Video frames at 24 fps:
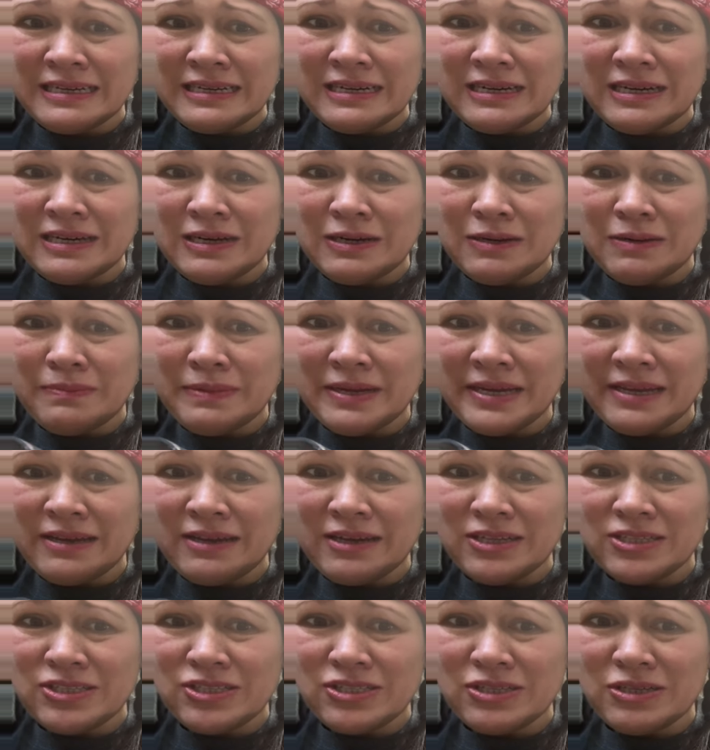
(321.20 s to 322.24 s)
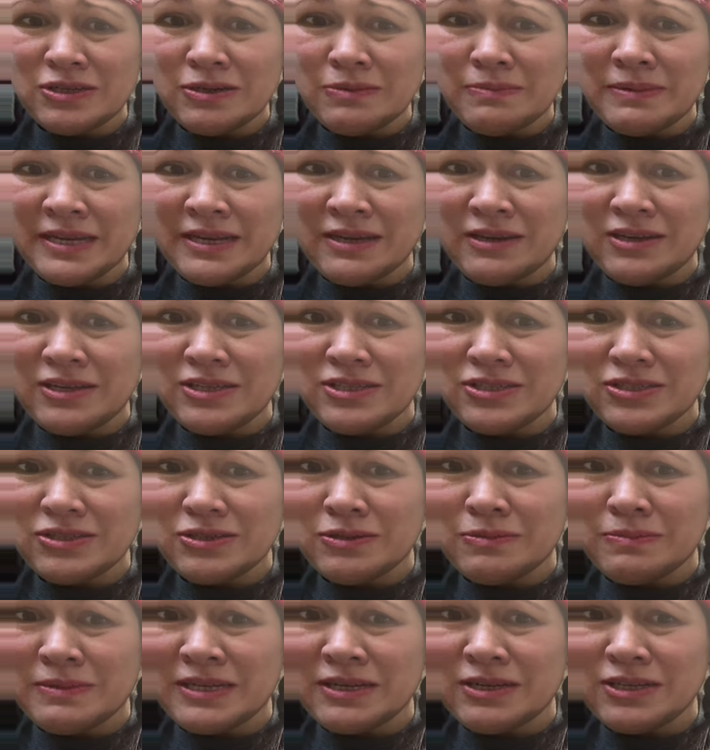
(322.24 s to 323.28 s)
Oh my gosh, oh my gosh, oh
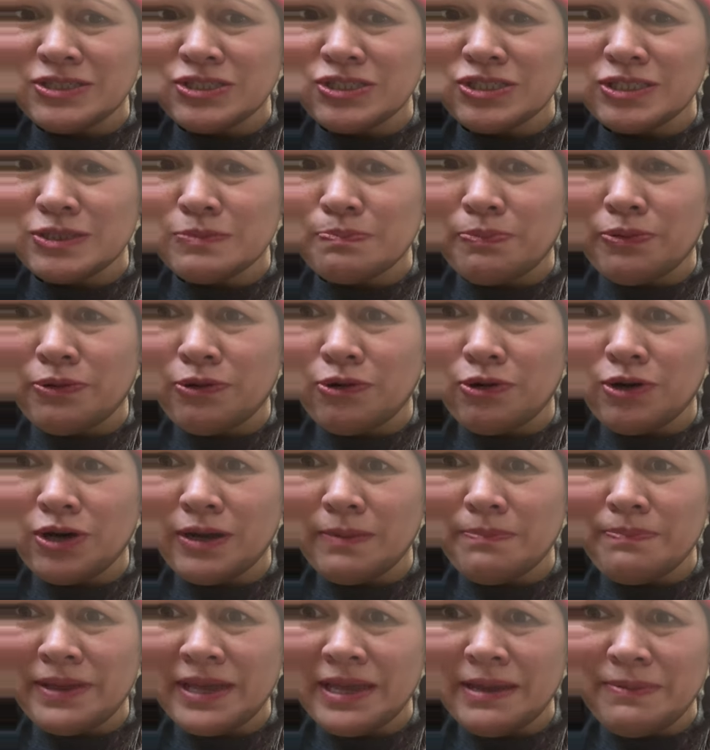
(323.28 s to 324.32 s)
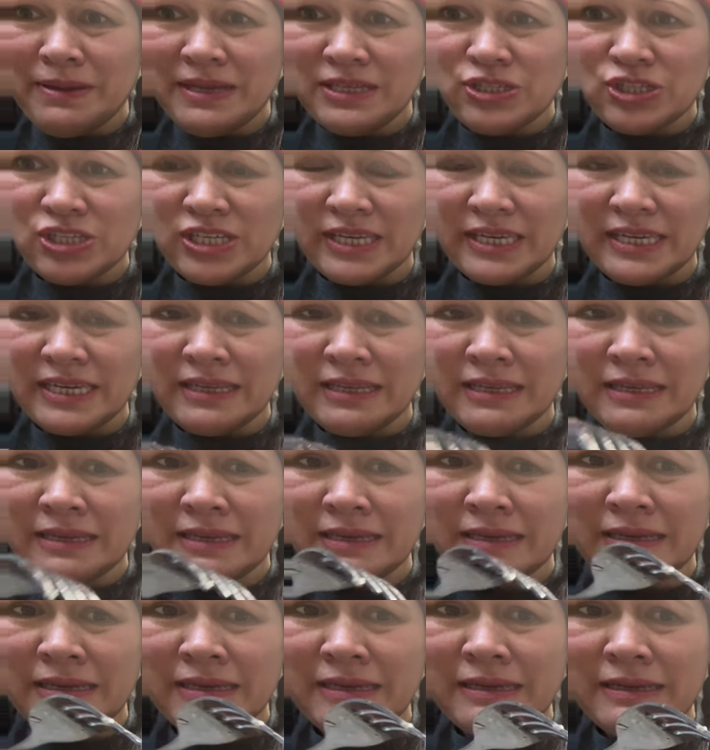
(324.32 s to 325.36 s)
my gosh, this poor baby chicken.
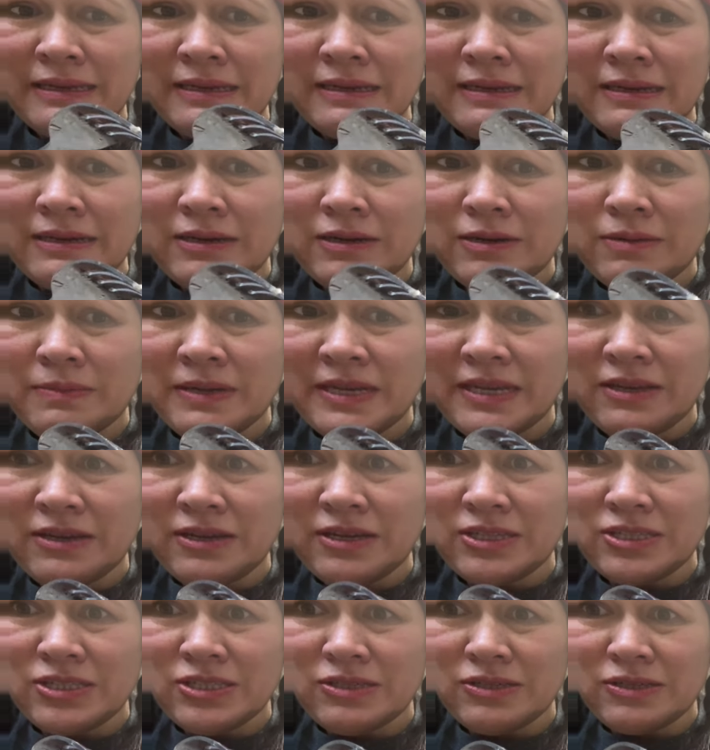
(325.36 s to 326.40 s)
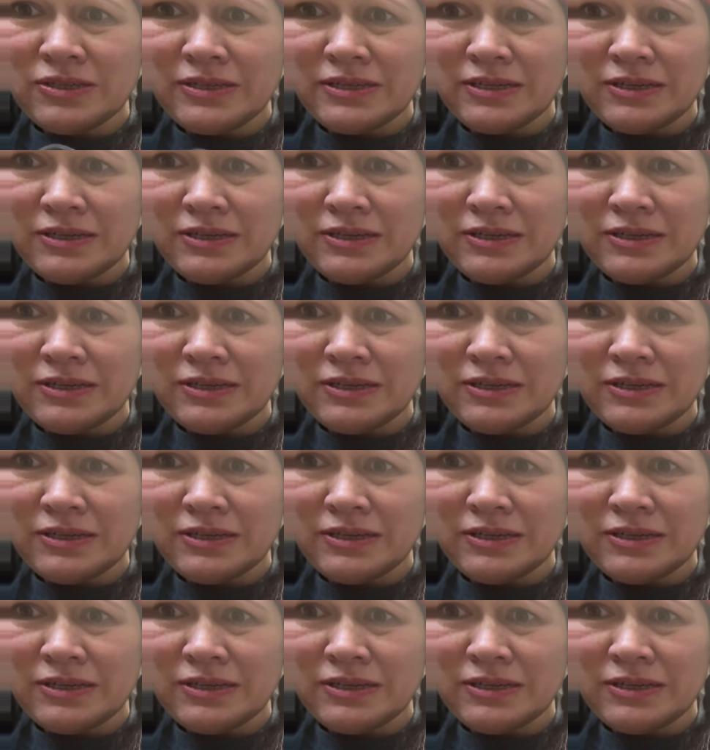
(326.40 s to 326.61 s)
Oh my gosh, look.